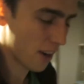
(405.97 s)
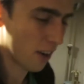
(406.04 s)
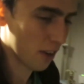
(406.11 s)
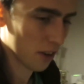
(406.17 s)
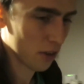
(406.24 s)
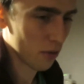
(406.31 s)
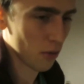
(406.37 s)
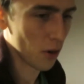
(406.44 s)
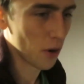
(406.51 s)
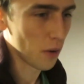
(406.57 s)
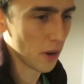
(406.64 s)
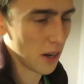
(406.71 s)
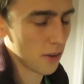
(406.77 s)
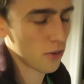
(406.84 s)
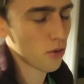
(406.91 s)
had a look
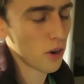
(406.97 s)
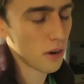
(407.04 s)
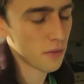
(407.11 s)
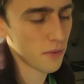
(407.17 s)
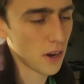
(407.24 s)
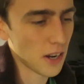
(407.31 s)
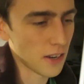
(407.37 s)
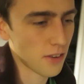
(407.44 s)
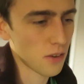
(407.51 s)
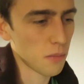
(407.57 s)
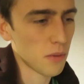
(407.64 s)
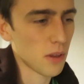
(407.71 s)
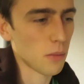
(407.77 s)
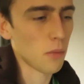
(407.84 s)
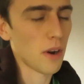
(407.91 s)
through and I was trying to find
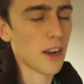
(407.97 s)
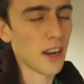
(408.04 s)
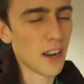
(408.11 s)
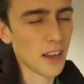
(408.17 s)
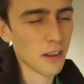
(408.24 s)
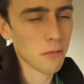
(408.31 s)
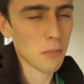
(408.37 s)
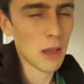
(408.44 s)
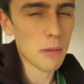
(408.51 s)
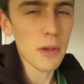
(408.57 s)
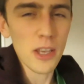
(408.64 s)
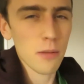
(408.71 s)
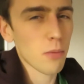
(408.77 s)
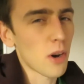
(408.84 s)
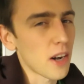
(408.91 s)
something where like
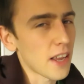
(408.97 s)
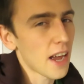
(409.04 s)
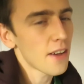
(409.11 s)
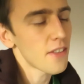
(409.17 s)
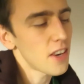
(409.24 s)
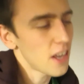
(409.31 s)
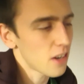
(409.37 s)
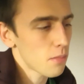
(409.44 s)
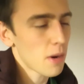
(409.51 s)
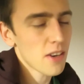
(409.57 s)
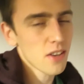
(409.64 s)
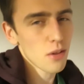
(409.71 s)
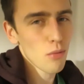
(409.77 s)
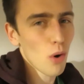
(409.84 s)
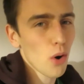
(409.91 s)
maybe it's pulling it out of the
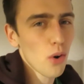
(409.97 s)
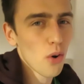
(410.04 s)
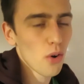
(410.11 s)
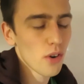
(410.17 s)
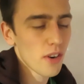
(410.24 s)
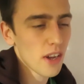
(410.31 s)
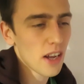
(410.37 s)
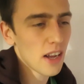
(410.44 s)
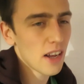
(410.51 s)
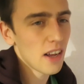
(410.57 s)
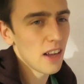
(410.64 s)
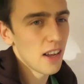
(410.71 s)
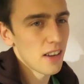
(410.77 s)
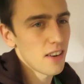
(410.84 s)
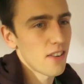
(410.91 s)
database in the wrong order
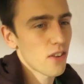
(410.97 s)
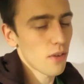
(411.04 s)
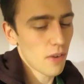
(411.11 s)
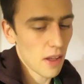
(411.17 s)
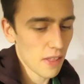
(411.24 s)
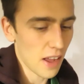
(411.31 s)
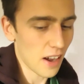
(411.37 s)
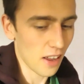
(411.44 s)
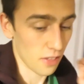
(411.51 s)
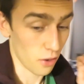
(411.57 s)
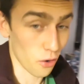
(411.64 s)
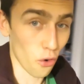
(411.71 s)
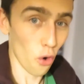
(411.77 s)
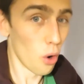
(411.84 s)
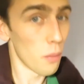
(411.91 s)
and stuff like that, like
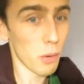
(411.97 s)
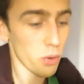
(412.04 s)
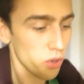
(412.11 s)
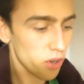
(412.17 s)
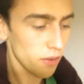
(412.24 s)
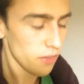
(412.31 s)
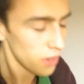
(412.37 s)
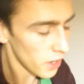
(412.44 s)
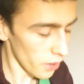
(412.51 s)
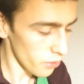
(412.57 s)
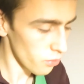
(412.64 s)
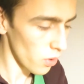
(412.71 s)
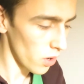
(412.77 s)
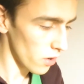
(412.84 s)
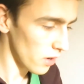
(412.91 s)
the normal stuff that
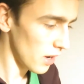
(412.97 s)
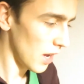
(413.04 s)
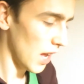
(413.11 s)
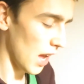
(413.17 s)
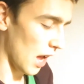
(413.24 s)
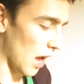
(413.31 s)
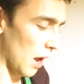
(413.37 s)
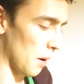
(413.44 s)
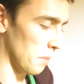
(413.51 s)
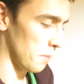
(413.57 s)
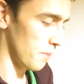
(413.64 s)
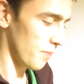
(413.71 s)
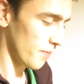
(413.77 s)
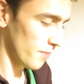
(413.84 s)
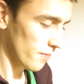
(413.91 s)
goes wrong,
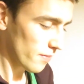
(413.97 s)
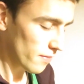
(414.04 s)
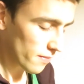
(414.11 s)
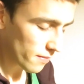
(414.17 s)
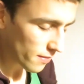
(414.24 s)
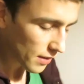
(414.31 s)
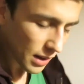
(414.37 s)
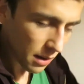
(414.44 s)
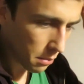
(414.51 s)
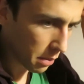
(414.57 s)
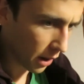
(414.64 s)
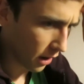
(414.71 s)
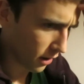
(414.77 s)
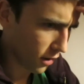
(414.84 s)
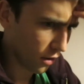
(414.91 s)
um,
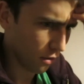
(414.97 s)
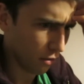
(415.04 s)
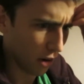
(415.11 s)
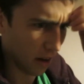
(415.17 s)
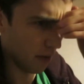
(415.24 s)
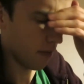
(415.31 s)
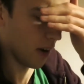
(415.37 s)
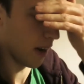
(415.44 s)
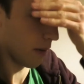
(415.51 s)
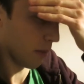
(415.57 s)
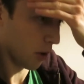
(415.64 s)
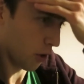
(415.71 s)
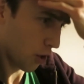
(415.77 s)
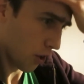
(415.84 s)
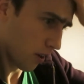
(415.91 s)
but couldn't really find
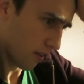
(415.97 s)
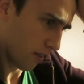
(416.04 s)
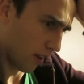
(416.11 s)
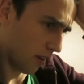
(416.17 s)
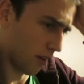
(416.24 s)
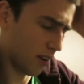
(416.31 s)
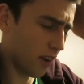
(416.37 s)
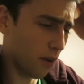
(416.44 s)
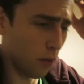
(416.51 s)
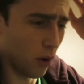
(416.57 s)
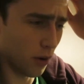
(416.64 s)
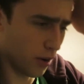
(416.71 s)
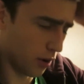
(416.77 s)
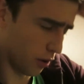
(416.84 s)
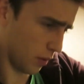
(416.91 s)
much. So I don't know
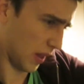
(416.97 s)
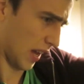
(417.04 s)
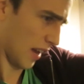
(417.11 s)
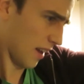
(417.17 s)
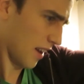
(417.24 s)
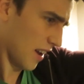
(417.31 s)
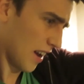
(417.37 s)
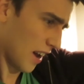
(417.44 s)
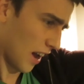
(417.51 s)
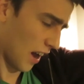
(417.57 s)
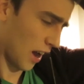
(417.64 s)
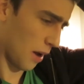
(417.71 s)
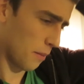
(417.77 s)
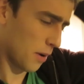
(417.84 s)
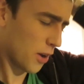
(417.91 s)
what to do there.
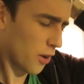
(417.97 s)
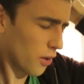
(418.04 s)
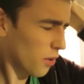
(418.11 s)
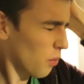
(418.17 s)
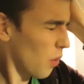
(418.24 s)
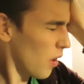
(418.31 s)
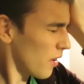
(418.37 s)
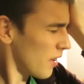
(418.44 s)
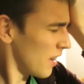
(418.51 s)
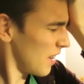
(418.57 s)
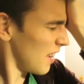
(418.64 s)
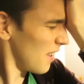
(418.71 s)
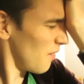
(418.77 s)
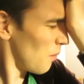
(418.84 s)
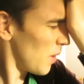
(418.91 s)
Um, another one,
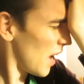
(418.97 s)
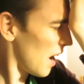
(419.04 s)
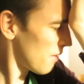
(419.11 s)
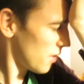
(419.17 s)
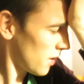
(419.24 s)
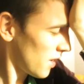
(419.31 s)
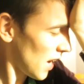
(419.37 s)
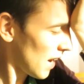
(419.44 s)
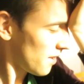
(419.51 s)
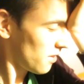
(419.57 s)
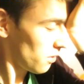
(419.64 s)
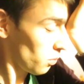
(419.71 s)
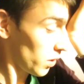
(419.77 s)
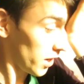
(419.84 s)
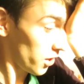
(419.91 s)
we have a
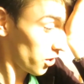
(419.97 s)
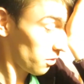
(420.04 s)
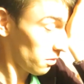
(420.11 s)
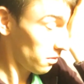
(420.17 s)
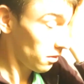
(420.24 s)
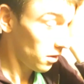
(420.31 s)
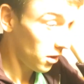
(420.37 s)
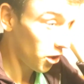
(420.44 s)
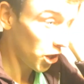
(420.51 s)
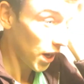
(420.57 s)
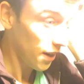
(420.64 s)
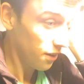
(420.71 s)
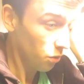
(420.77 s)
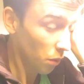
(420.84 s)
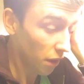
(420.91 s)
test which
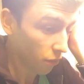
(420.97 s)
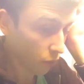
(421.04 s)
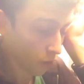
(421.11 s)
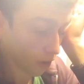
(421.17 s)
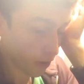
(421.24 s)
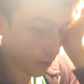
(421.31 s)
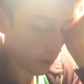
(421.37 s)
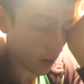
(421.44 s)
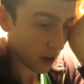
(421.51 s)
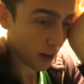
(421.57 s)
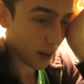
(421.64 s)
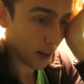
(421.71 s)
checks whether or not you can